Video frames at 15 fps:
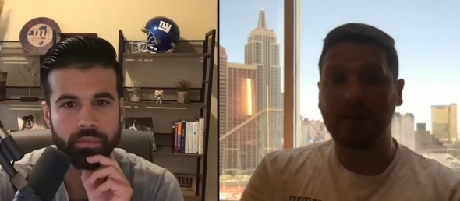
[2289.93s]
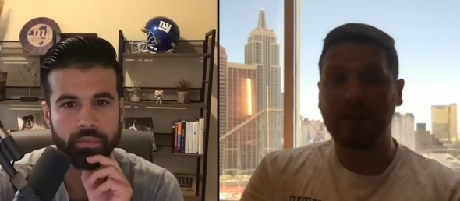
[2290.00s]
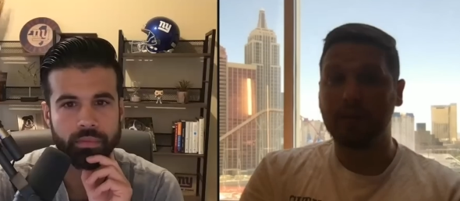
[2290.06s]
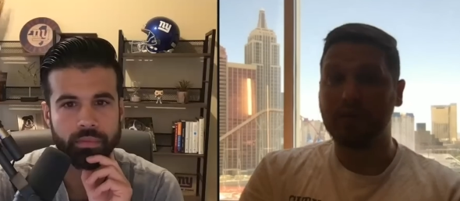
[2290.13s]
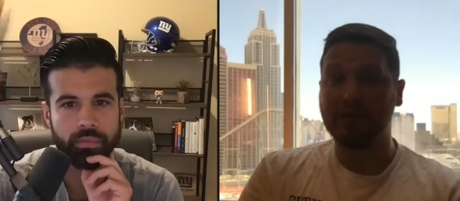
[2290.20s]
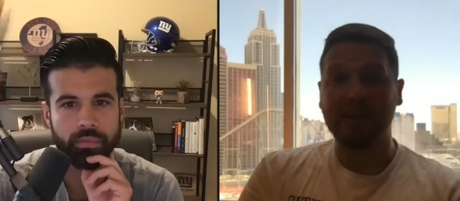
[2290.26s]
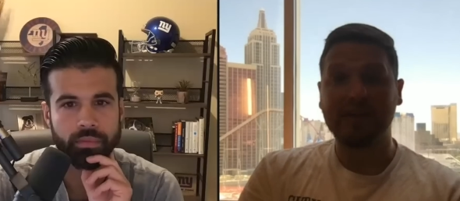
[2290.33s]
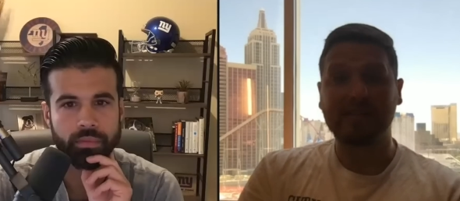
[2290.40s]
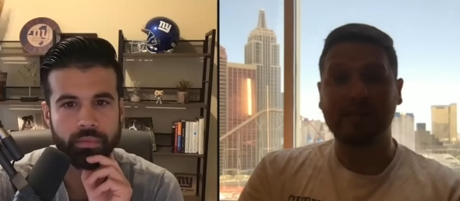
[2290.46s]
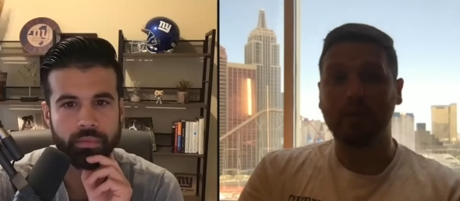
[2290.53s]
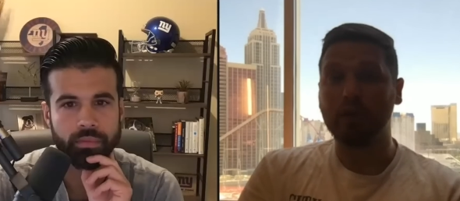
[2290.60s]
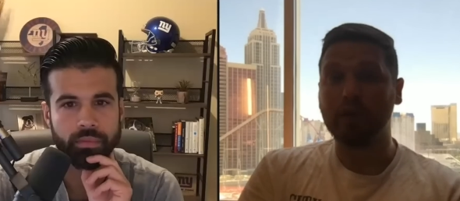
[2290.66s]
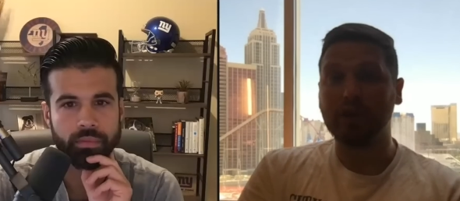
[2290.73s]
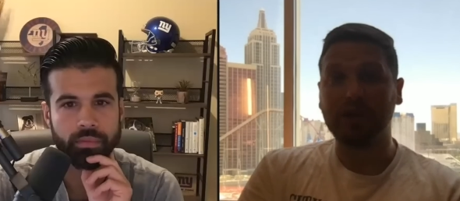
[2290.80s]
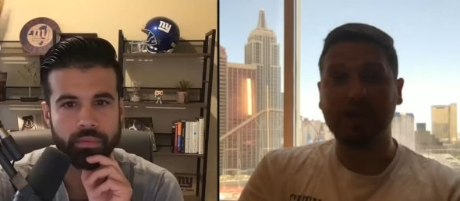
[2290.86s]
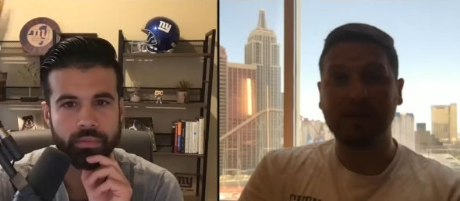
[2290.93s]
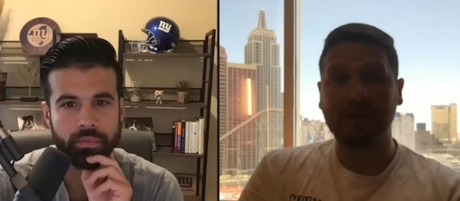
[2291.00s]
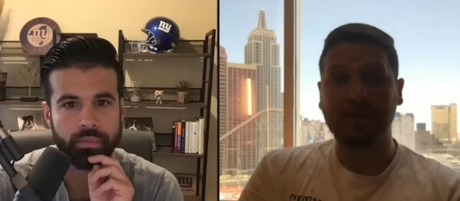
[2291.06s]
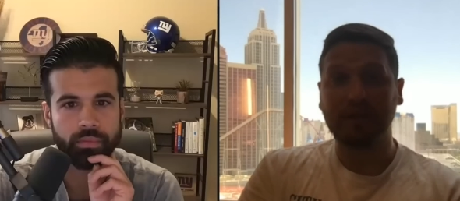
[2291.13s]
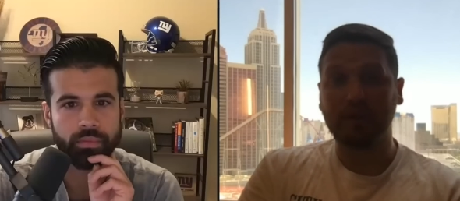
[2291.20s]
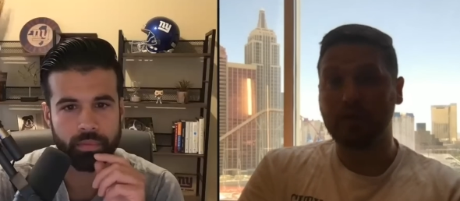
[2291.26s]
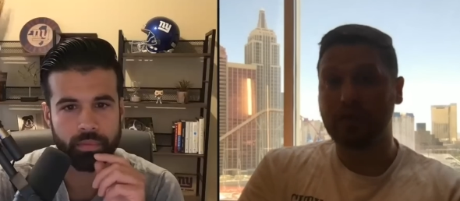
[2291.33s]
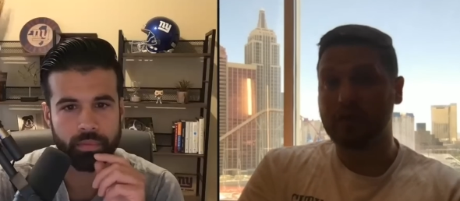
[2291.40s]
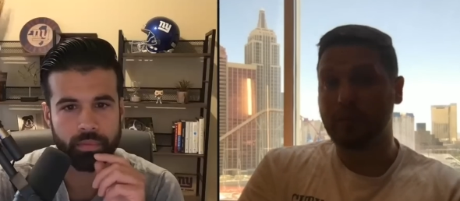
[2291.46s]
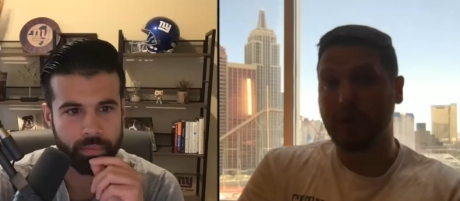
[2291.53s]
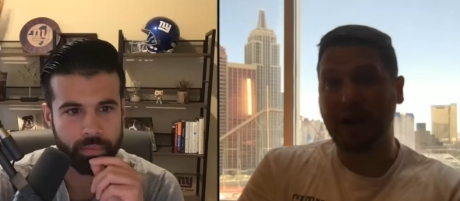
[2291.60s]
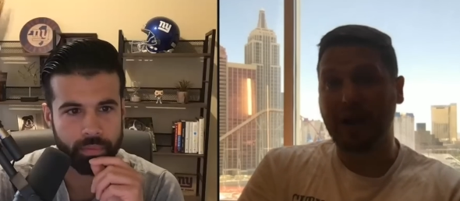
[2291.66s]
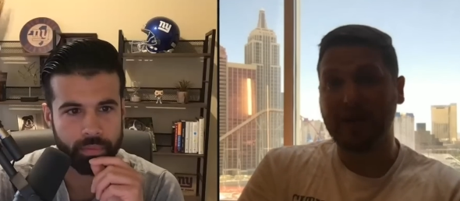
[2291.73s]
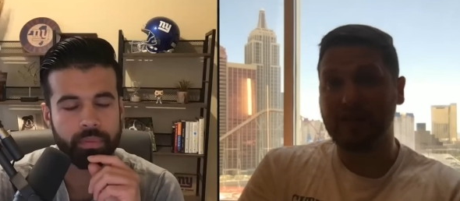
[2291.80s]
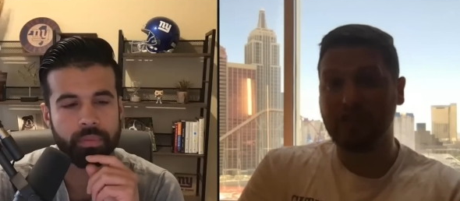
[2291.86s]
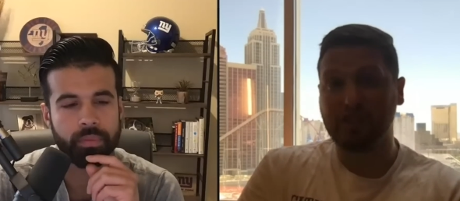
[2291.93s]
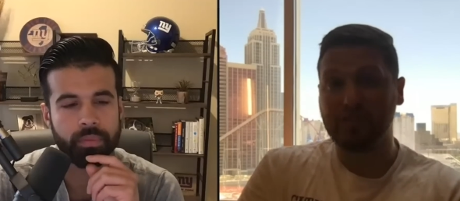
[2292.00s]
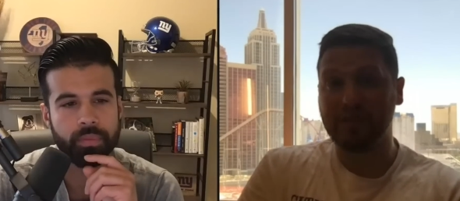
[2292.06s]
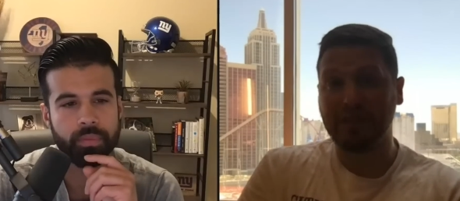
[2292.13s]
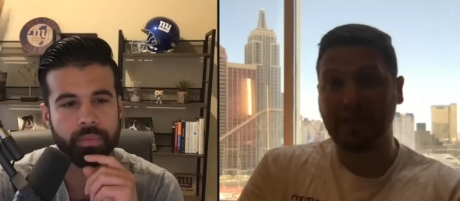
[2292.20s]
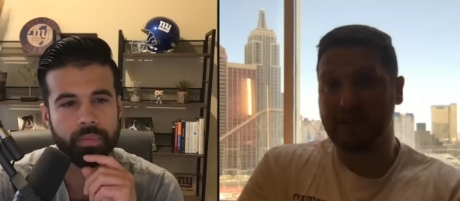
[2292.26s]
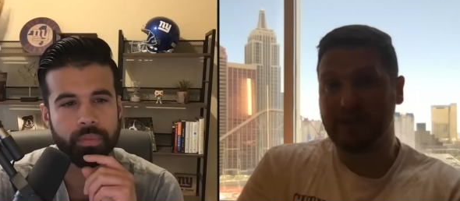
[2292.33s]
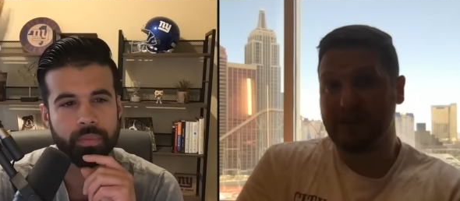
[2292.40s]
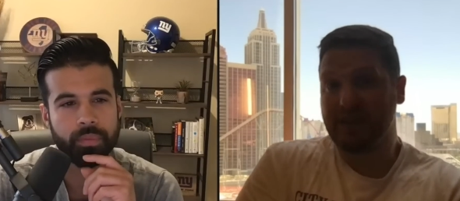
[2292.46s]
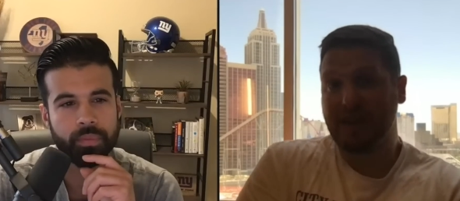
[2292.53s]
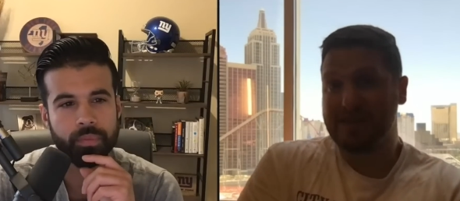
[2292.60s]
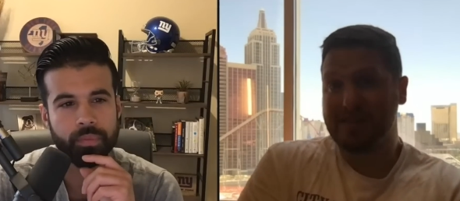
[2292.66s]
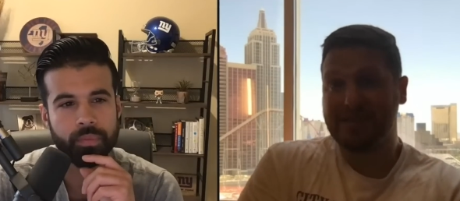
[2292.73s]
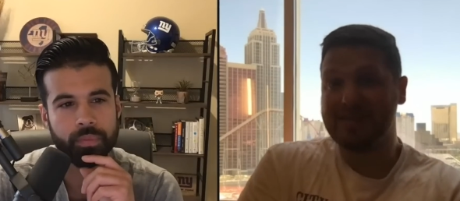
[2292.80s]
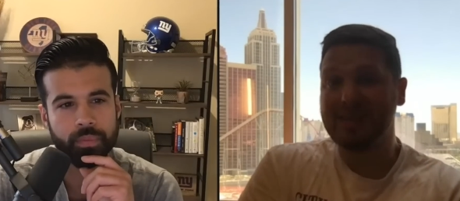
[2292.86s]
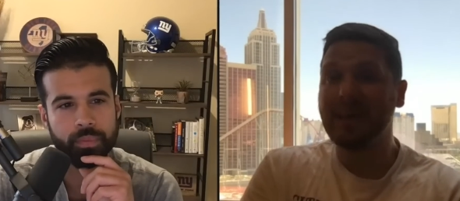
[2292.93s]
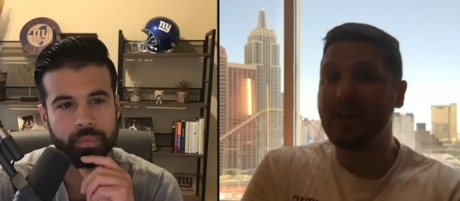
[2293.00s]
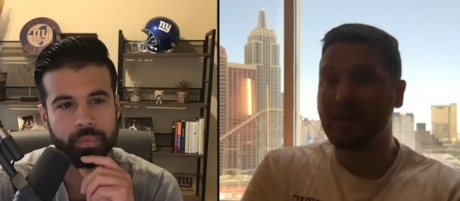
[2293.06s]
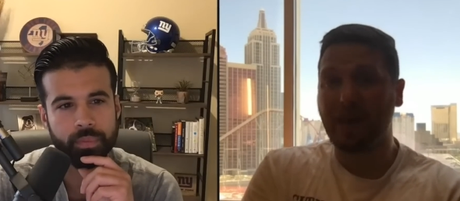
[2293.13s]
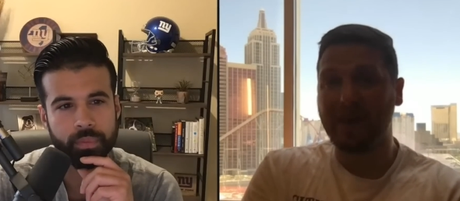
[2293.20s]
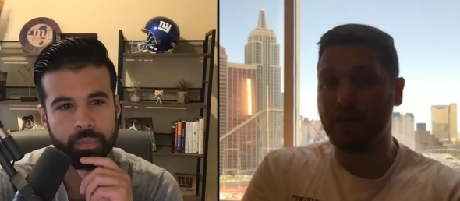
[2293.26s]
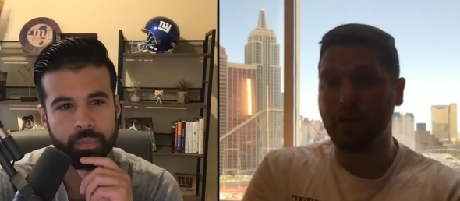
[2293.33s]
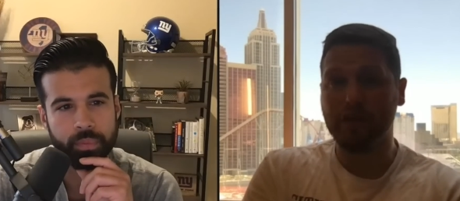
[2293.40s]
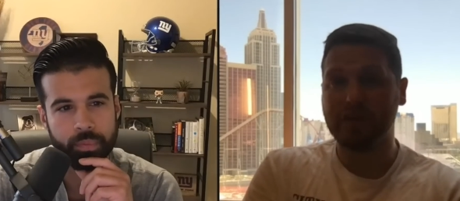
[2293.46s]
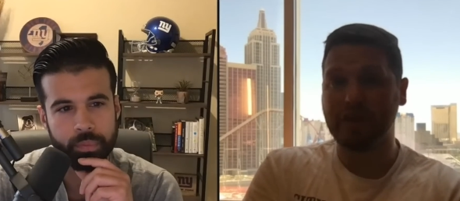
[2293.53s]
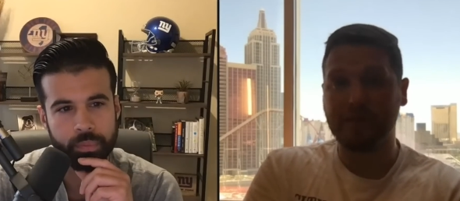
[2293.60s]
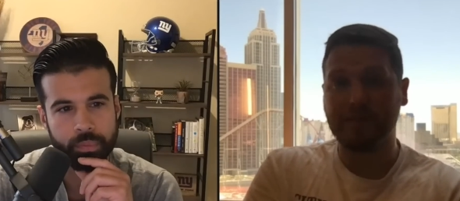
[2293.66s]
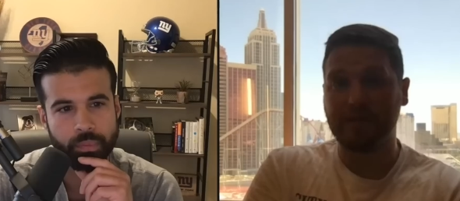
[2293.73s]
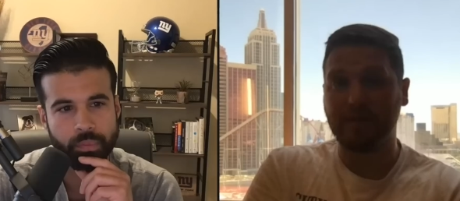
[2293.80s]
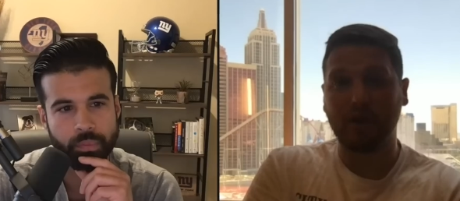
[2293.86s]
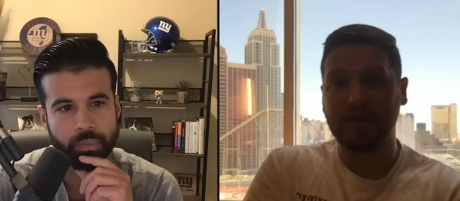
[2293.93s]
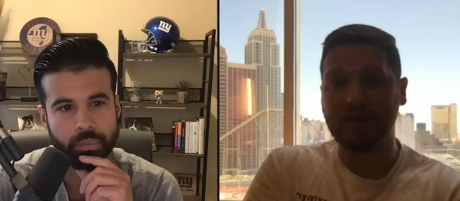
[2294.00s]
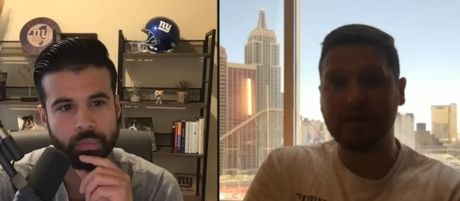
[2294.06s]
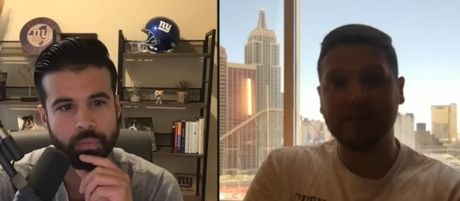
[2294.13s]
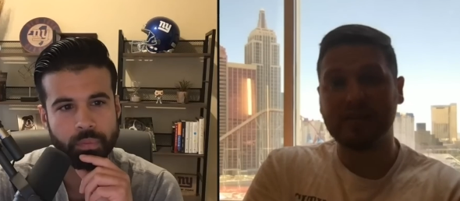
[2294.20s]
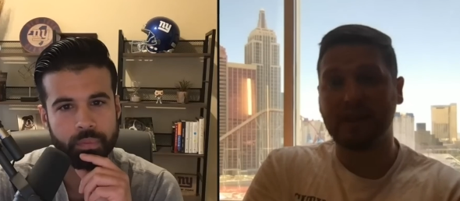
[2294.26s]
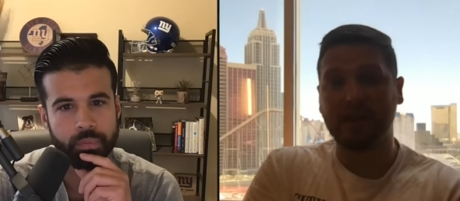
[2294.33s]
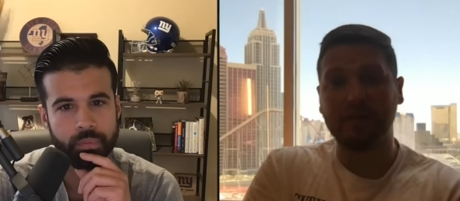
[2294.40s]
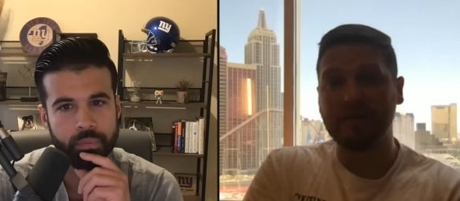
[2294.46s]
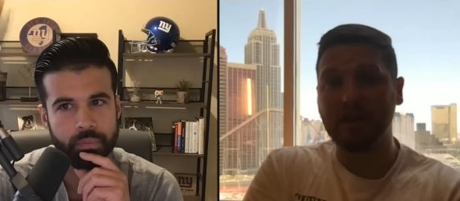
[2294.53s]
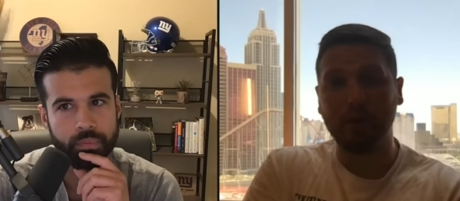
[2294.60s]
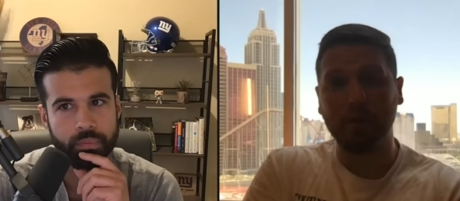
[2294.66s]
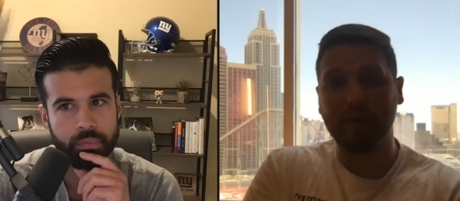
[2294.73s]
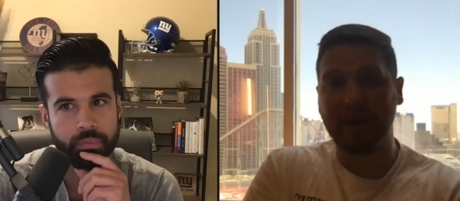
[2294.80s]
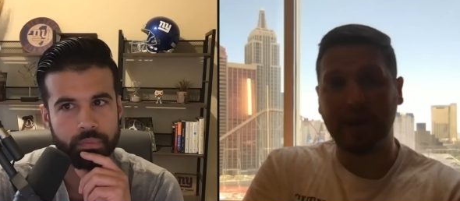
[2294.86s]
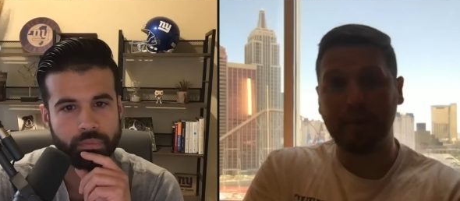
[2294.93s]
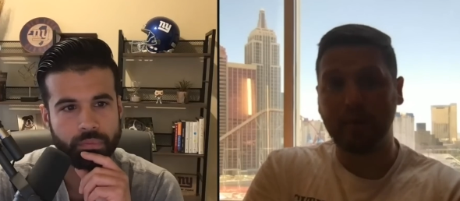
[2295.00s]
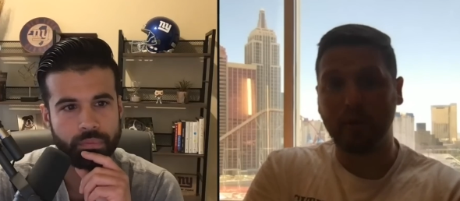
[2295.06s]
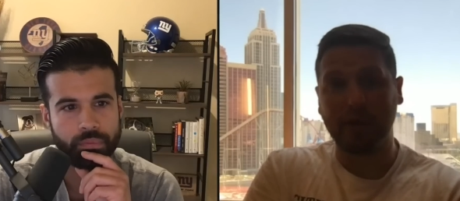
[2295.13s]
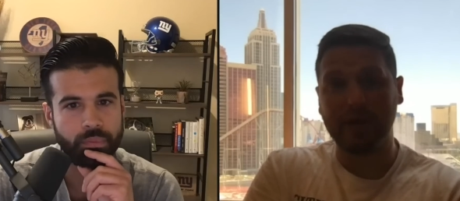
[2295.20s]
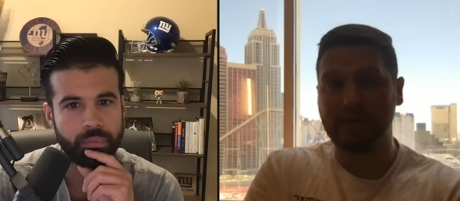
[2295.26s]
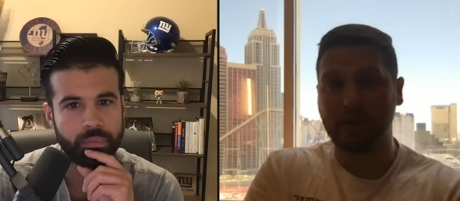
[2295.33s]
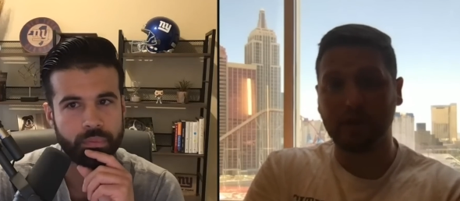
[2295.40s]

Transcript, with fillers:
Speaker 1: It's going to present some really difficult spots just because he hasn't seen a lot of those types of offenses on film at that point.